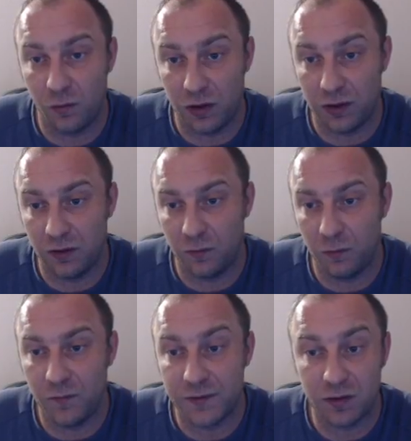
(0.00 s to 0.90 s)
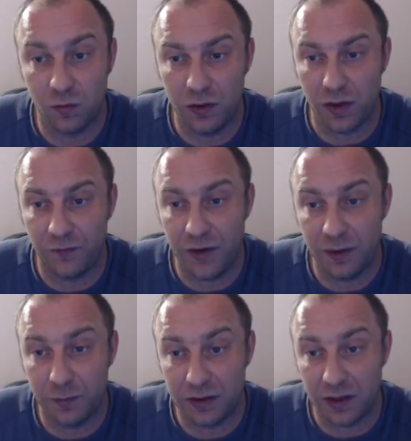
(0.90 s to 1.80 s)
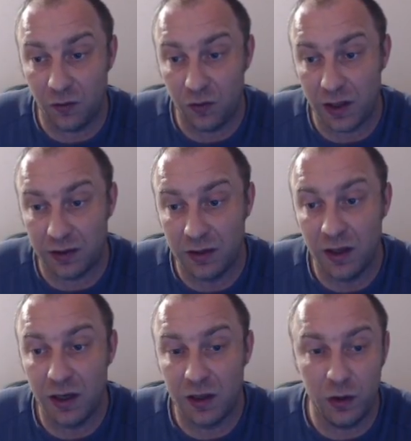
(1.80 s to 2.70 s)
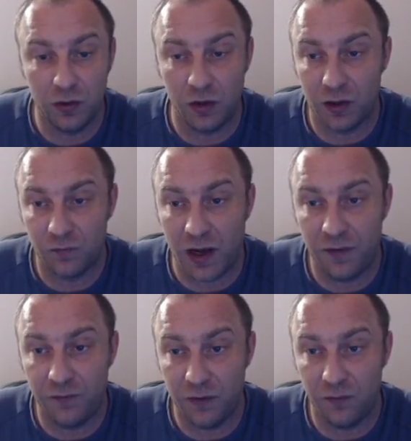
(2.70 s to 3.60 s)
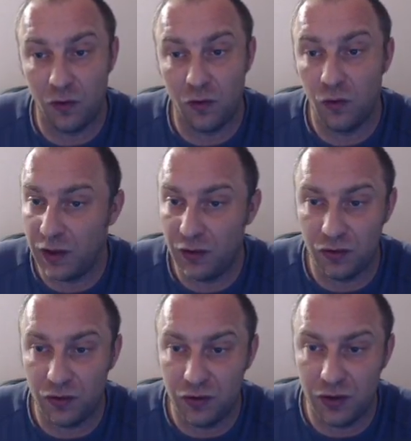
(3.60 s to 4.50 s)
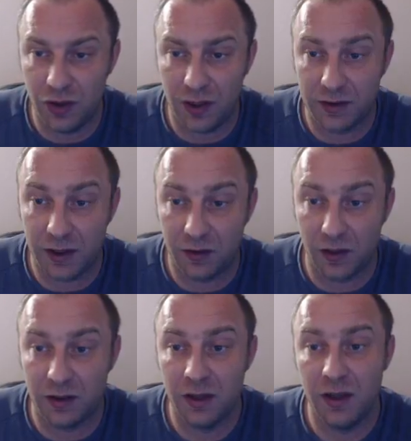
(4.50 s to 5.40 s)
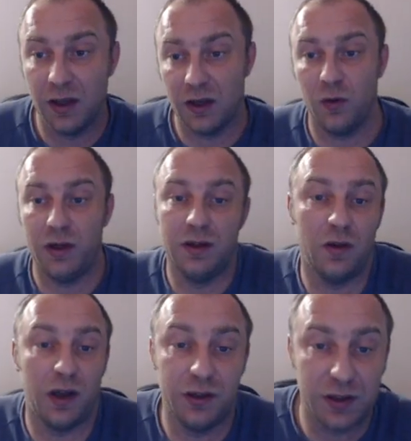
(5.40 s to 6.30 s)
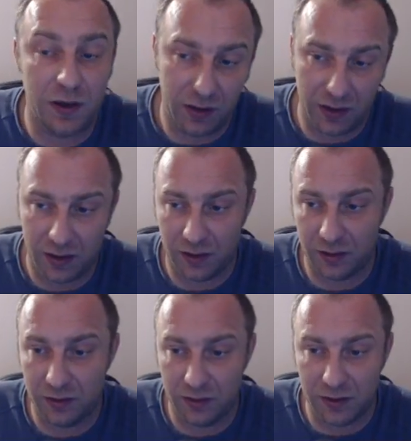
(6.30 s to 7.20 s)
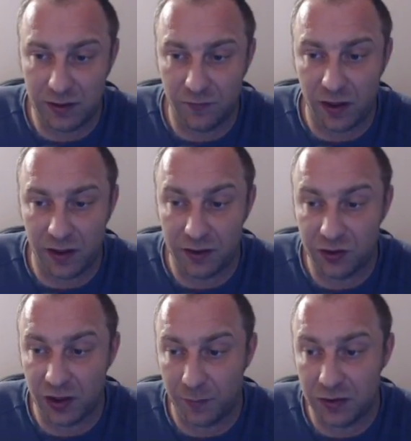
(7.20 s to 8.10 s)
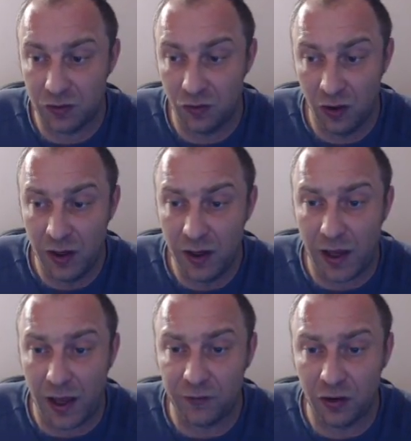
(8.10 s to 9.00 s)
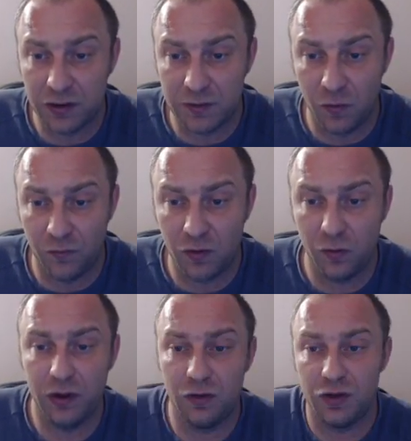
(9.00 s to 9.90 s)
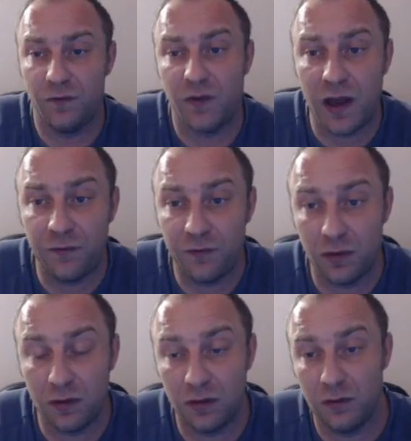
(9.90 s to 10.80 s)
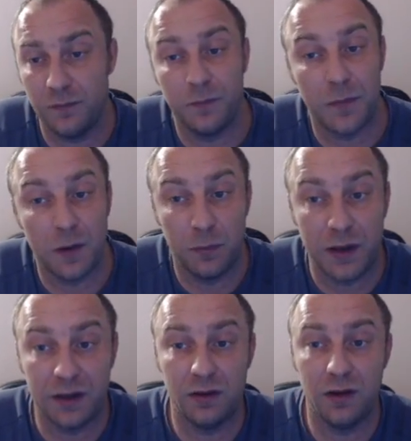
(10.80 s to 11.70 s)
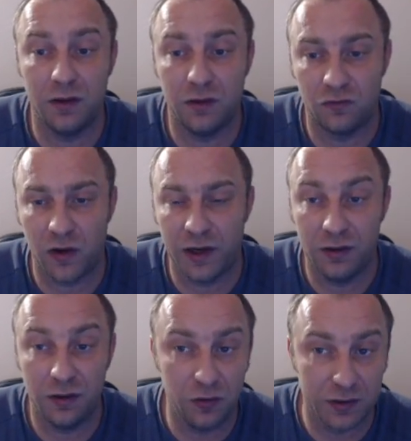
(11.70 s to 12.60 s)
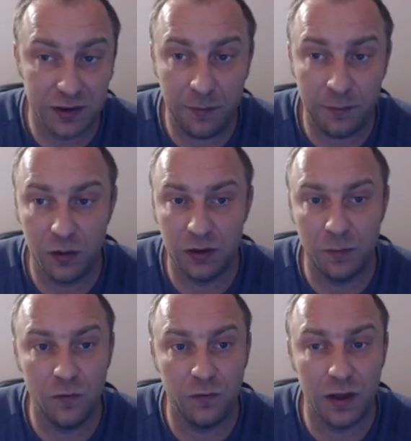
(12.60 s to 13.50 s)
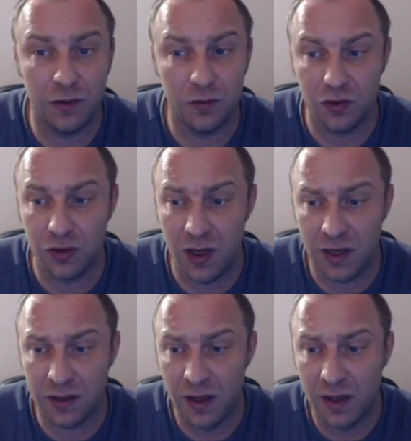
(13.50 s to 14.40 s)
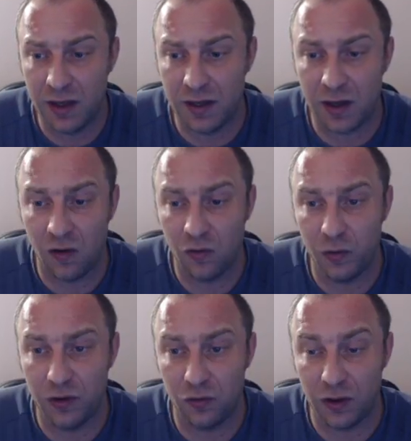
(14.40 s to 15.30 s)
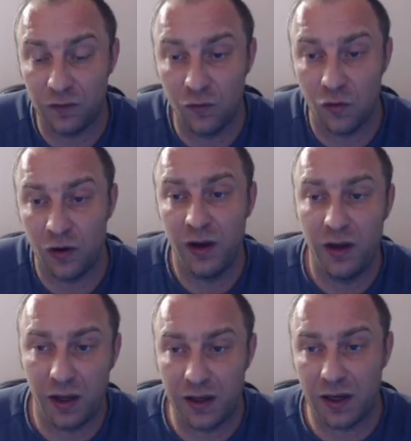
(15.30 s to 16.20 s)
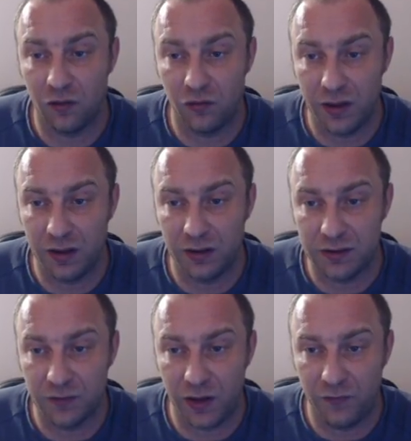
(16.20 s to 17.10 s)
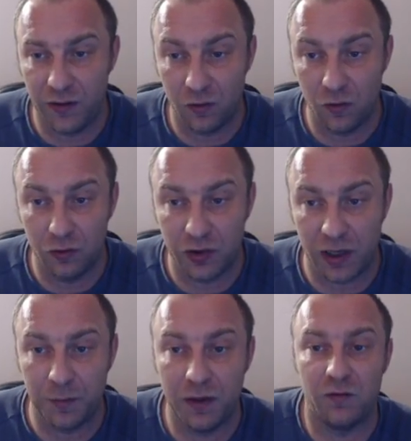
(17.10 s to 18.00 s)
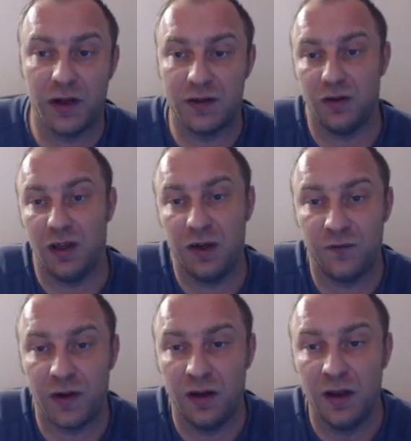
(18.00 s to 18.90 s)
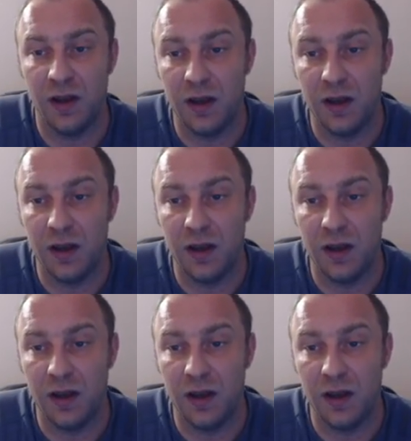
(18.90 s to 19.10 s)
would uh, move this queen to f eight, but now you get queen to h five. If you go king to g eight, then you get queen to h seven, and it's a very nice checkmate. So after this move queen to g five, uh, black uh, tried to escape with the move king to g eight, and now queen to h four, again creating this very very cool checkmate threats on the h file.